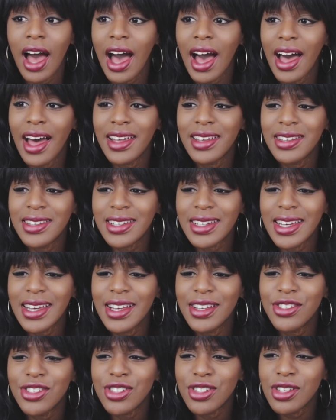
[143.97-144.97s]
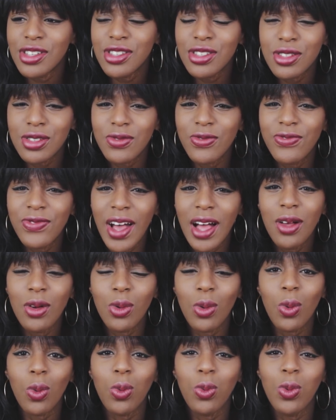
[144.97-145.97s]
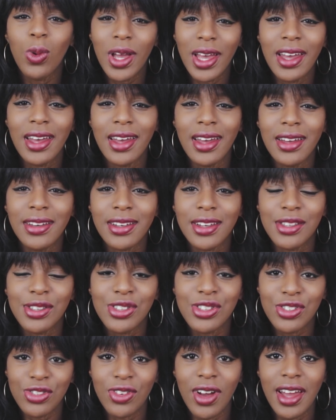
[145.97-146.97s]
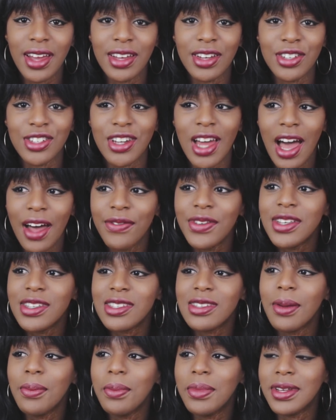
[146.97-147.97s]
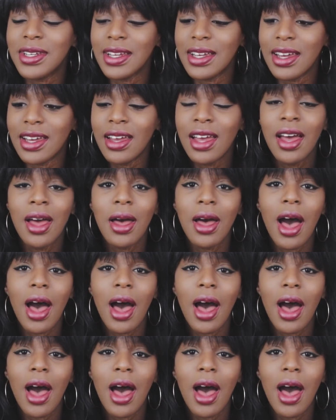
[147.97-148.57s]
And it just felt weird and strange having somebody,